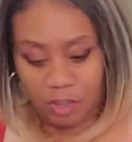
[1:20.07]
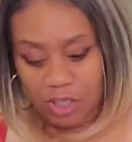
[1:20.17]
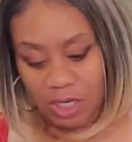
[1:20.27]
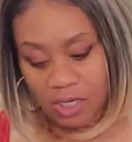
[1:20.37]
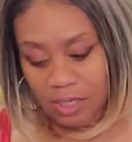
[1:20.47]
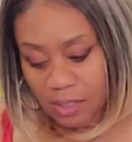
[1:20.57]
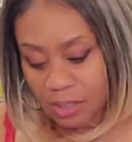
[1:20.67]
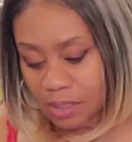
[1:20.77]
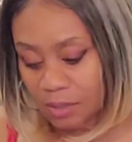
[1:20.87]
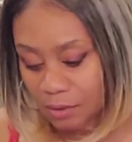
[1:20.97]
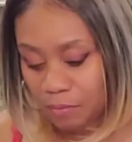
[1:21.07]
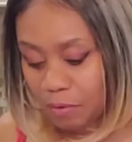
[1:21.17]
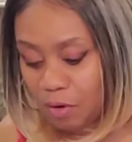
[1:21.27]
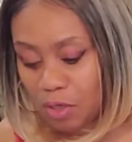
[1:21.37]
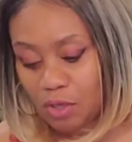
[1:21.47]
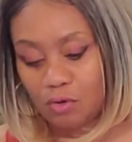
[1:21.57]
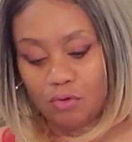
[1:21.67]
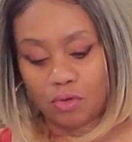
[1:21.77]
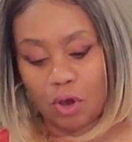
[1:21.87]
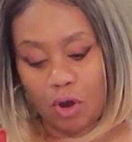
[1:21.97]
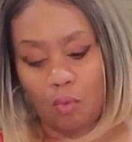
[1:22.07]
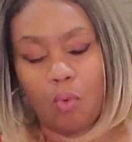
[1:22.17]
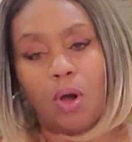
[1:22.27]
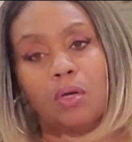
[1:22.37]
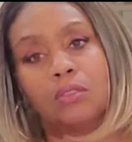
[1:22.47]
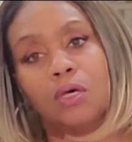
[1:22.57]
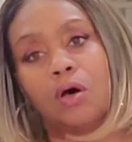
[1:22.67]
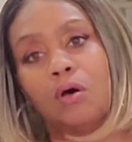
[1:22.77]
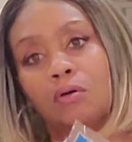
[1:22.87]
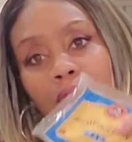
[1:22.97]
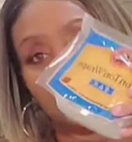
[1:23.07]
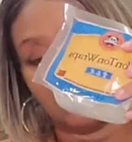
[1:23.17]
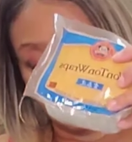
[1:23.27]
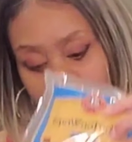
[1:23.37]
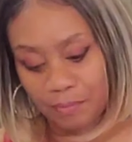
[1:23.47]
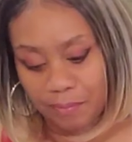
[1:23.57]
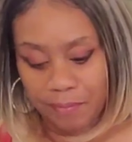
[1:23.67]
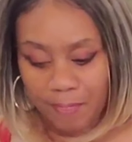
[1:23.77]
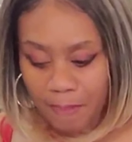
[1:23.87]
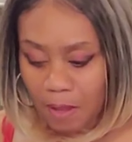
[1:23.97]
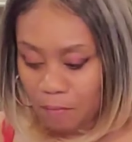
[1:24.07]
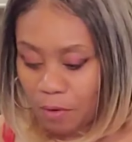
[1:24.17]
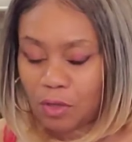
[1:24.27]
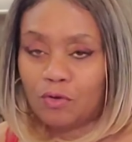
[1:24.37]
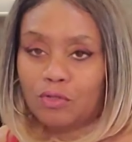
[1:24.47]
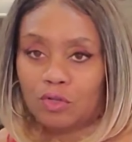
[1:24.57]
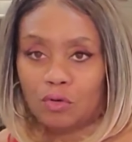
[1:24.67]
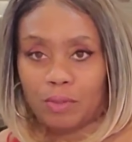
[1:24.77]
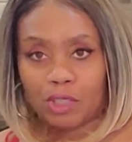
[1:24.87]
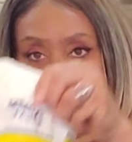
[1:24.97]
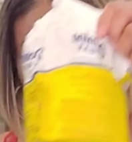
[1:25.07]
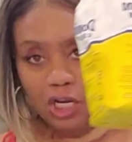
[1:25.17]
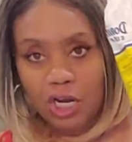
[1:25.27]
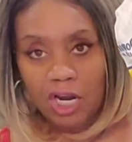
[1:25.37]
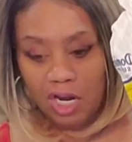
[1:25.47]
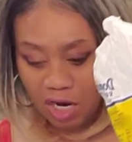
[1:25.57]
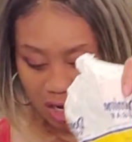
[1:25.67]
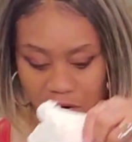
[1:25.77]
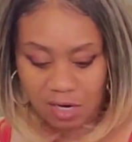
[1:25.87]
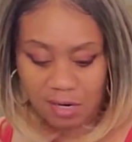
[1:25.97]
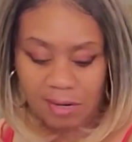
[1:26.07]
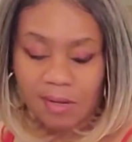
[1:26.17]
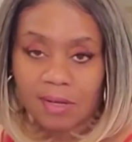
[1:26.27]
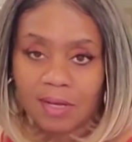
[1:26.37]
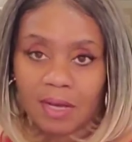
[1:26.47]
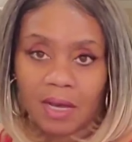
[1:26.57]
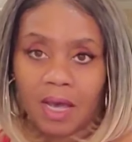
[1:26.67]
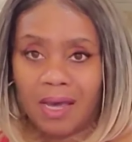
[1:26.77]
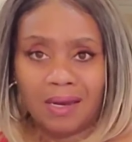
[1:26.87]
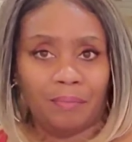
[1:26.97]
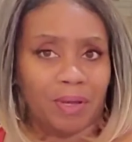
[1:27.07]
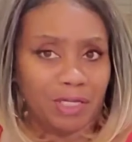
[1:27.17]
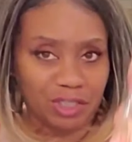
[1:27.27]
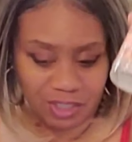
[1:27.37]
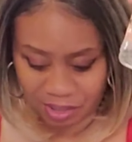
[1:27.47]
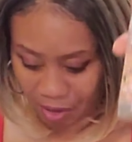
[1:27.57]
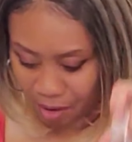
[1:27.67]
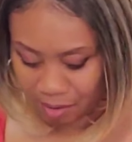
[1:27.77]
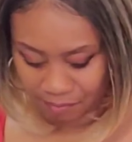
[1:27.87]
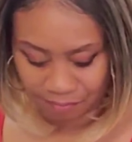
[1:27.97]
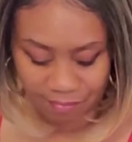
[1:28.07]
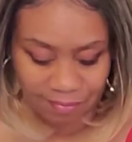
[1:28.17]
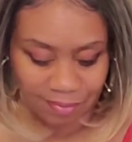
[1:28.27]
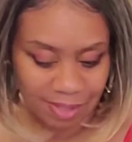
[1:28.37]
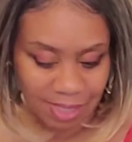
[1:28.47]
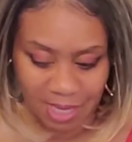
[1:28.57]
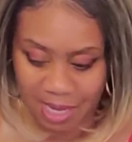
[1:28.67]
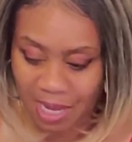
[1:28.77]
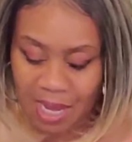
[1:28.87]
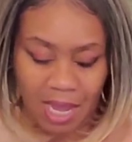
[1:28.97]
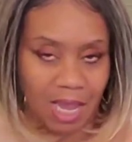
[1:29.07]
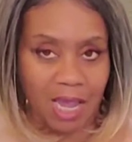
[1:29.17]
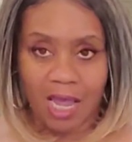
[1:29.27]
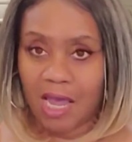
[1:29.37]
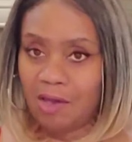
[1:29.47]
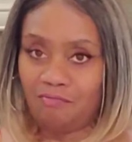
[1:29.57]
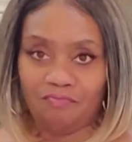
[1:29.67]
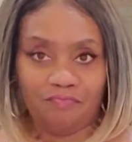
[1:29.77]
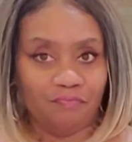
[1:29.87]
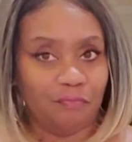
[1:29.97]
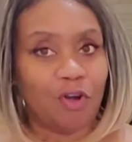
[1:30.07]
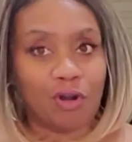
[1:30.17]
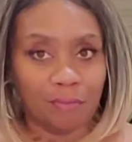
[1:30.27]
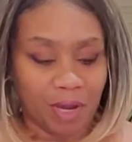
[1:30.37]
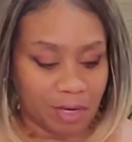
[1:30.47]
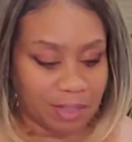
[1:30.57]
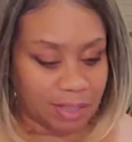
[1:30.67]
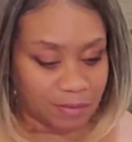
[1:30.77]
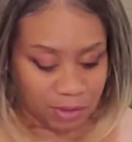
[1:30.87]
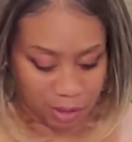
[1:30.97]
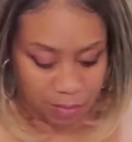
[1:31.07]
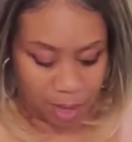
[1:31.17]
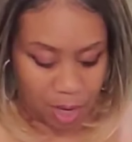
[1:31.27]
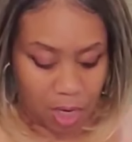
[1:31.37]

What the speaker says: cheese. We're going to use our wontons. We're going to use a little bit of sugar and a pinch of salt, and we're going to make ourselves some